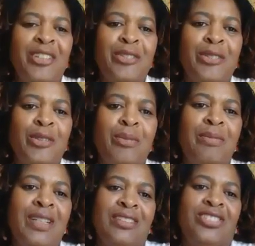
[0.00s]
you so
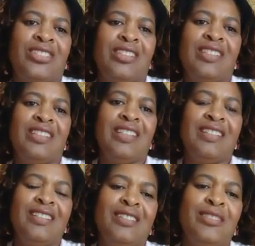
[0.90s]
much
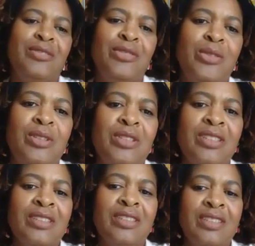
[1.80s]

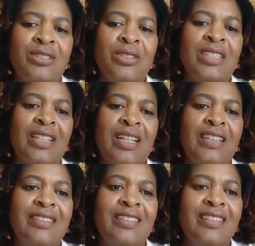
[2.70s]
for
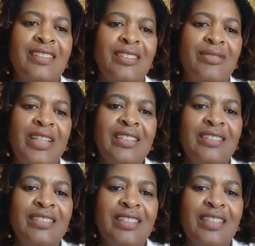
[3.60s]
organizing this
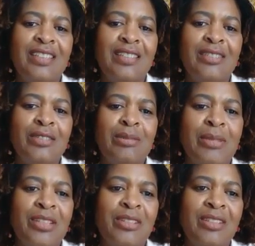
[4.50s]
event, to
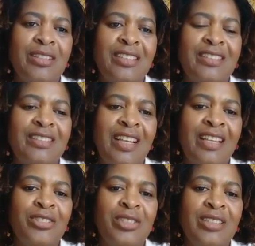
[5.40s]
my colleagues,
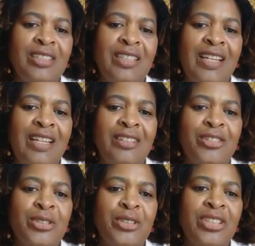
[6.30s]
Andrea and
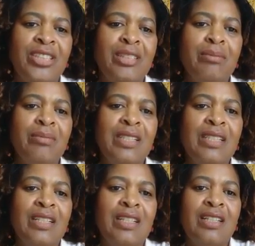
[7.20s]
her team
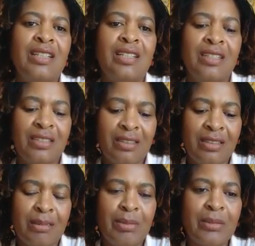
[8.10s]

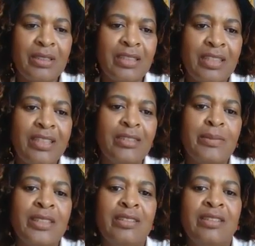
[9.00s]
on the public
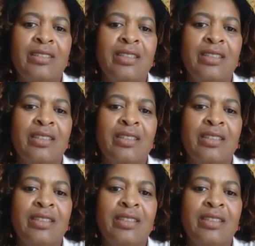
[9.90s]
engagement